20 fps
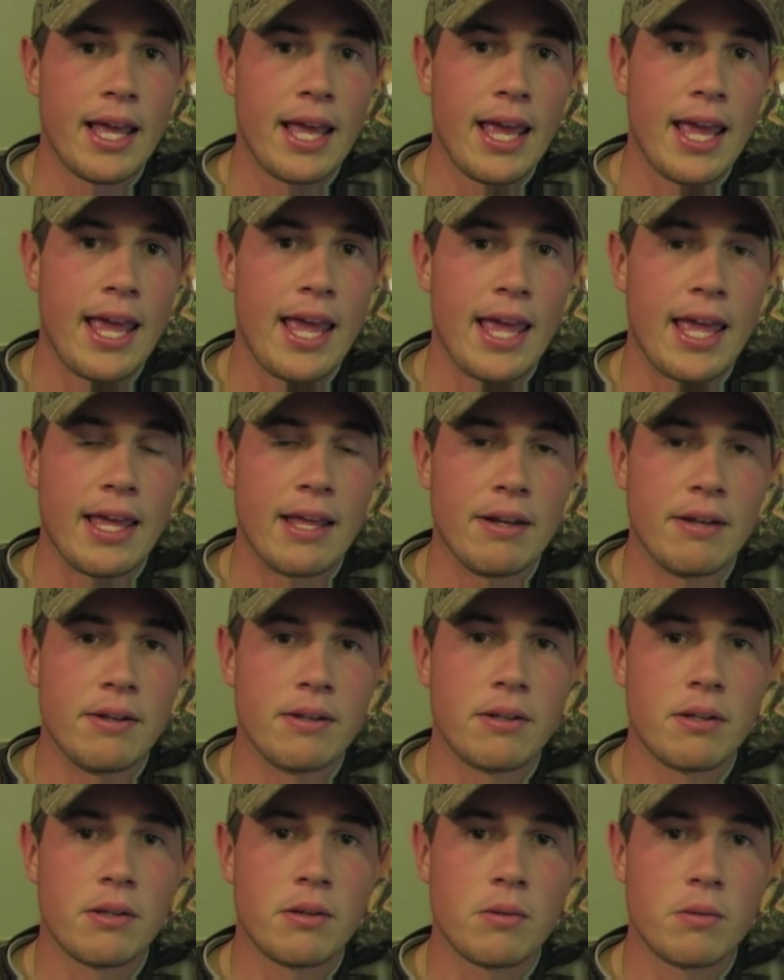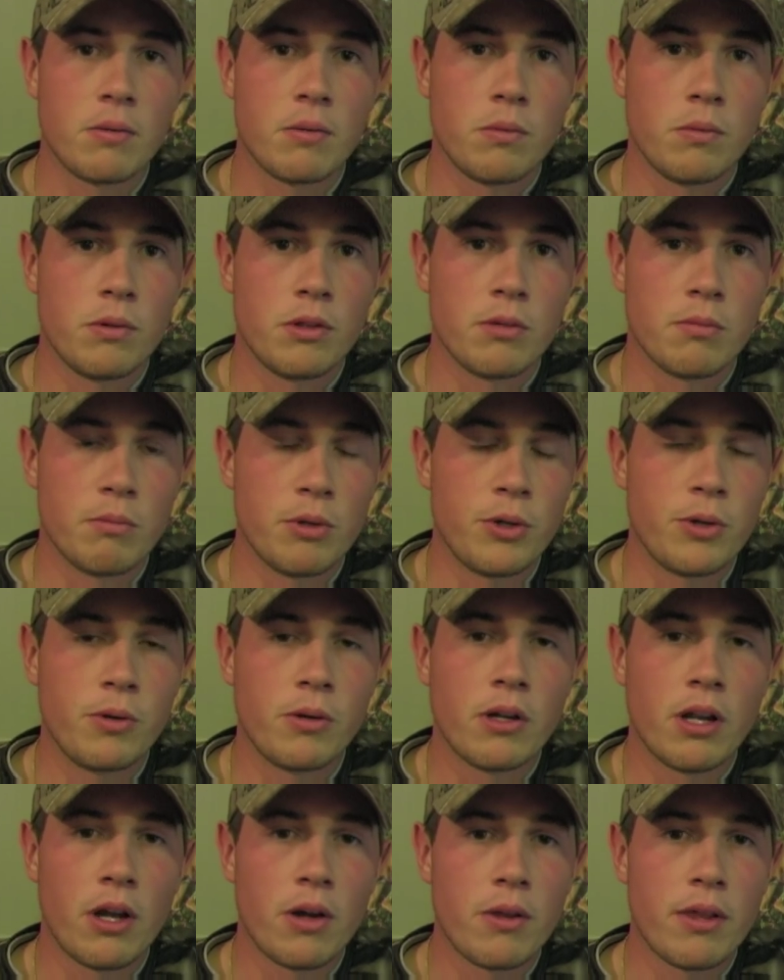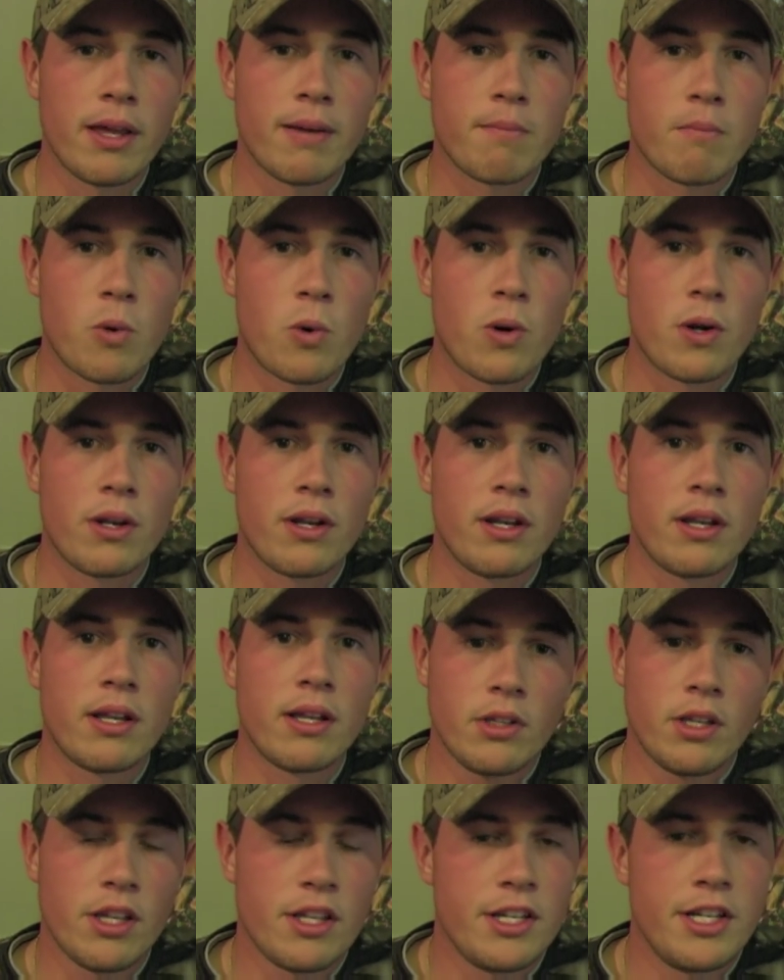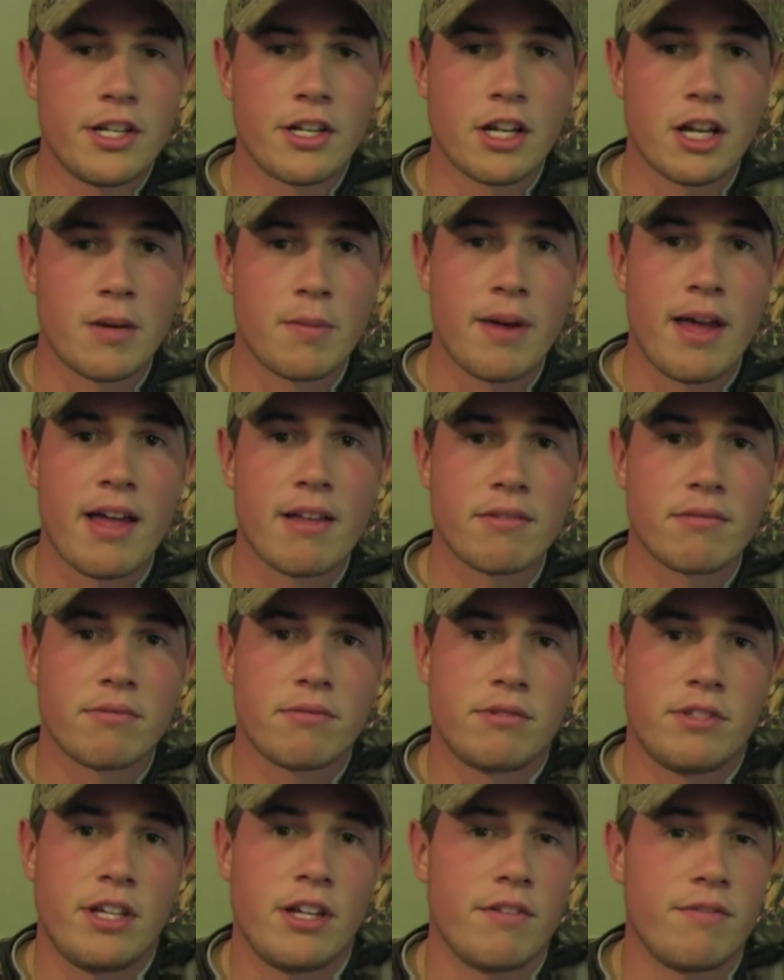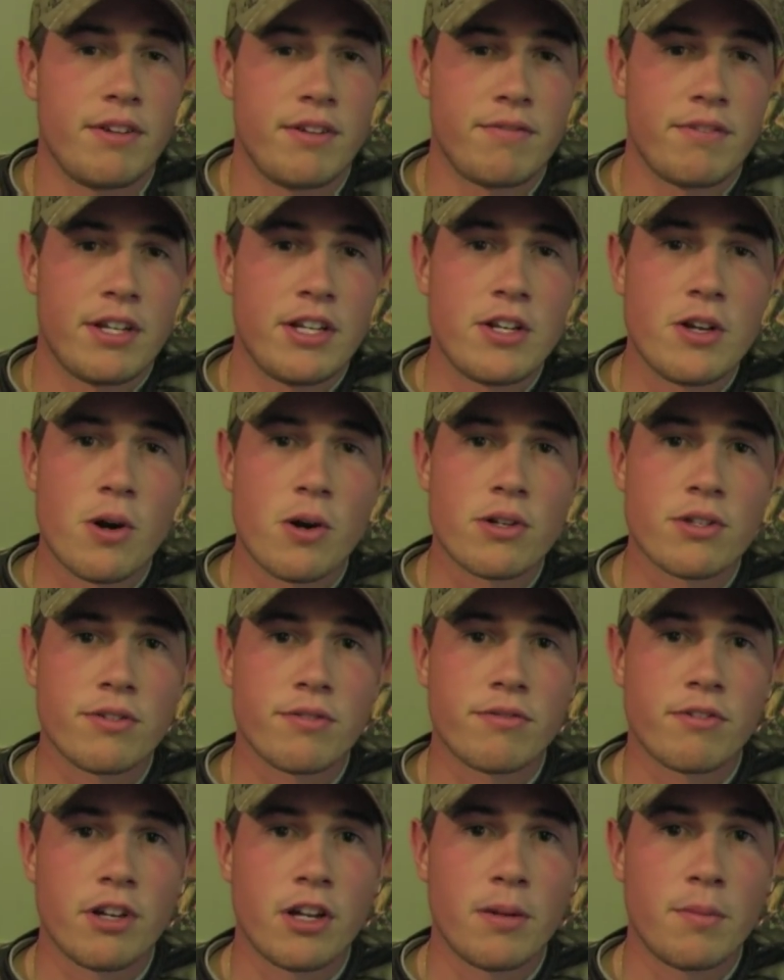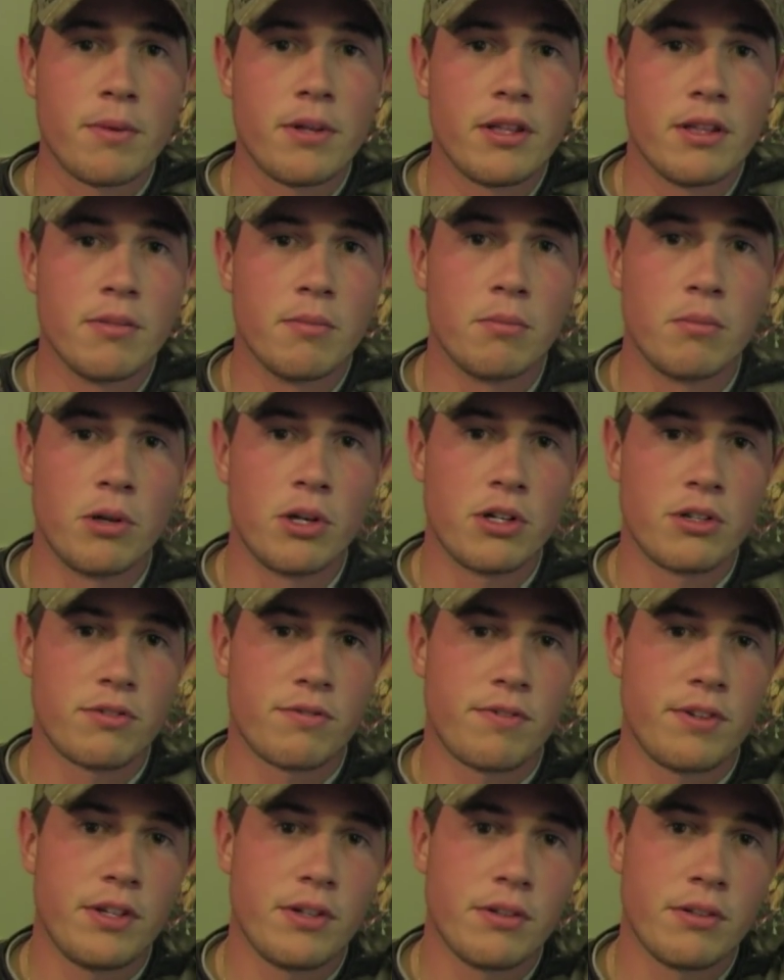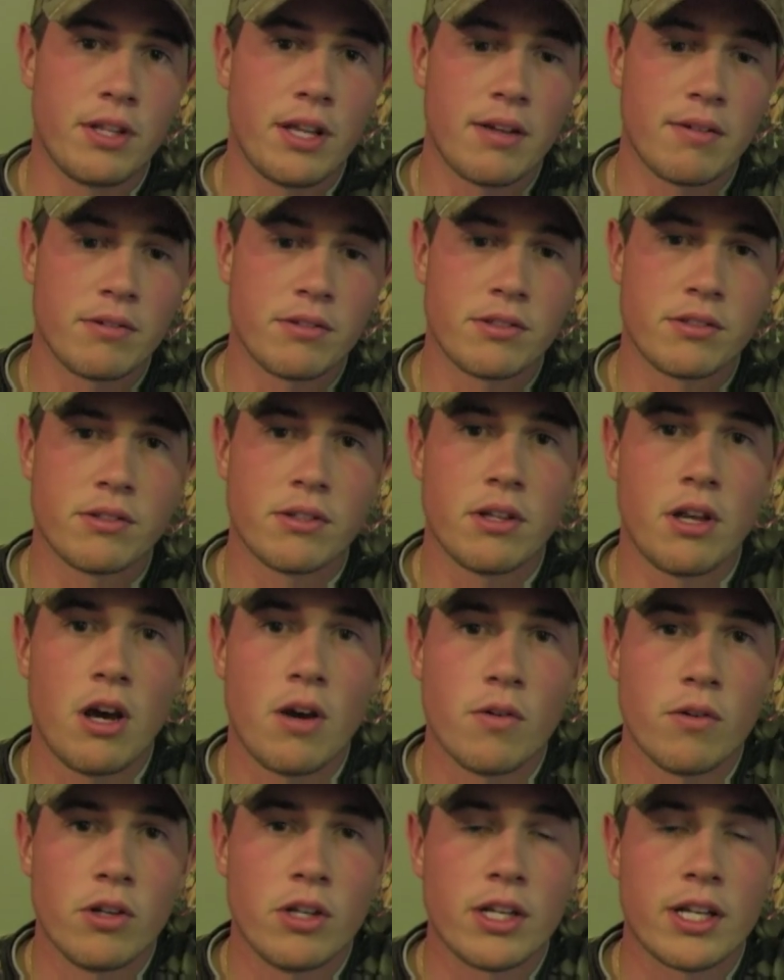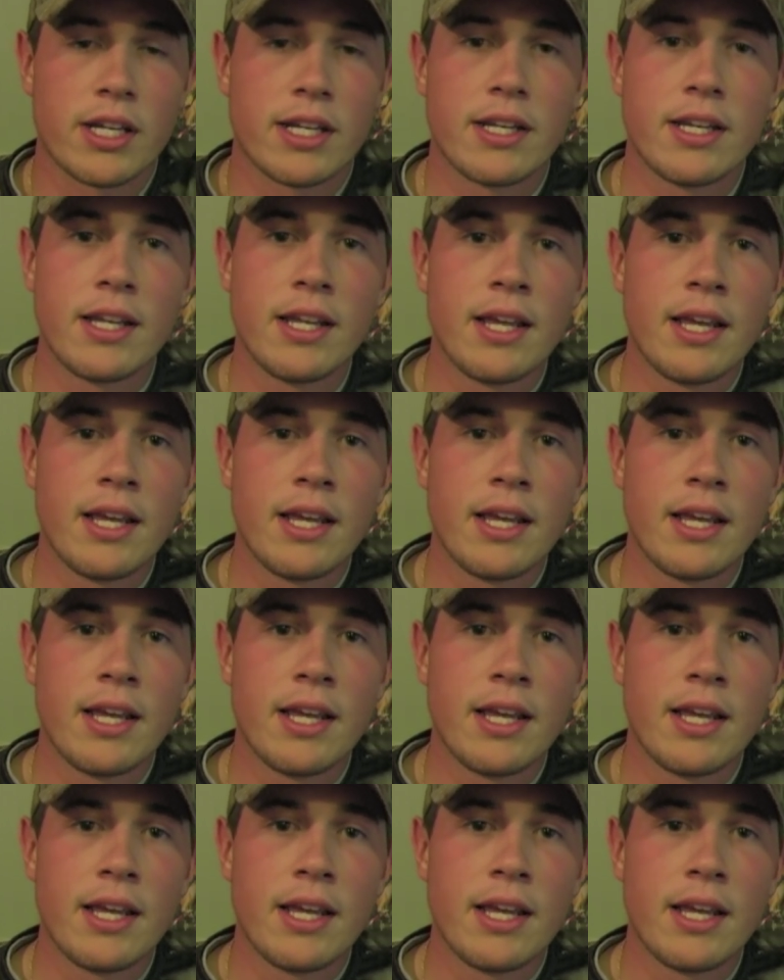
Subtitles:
And with the moon glow that morning, the deer come out 10 or 15 yards in front of me in the brush field that I was overlooking.